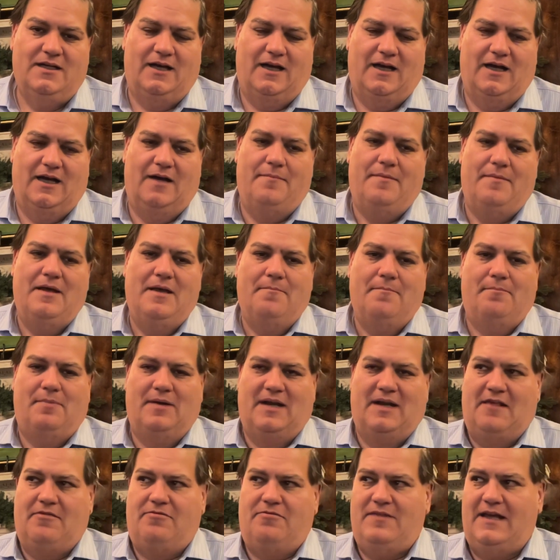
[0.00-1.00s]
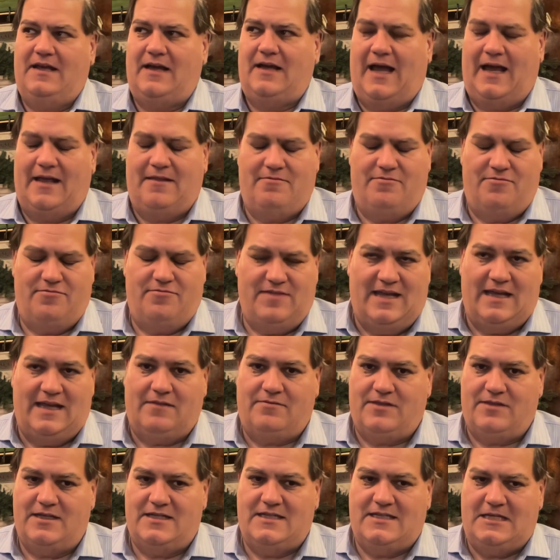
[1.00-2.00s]
But I think
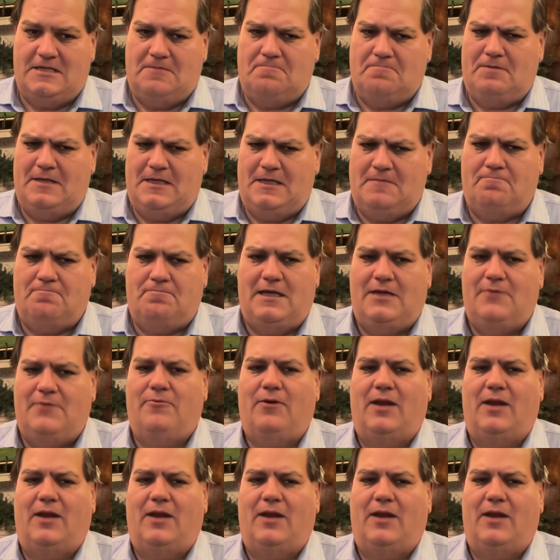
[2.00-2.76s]
the DPP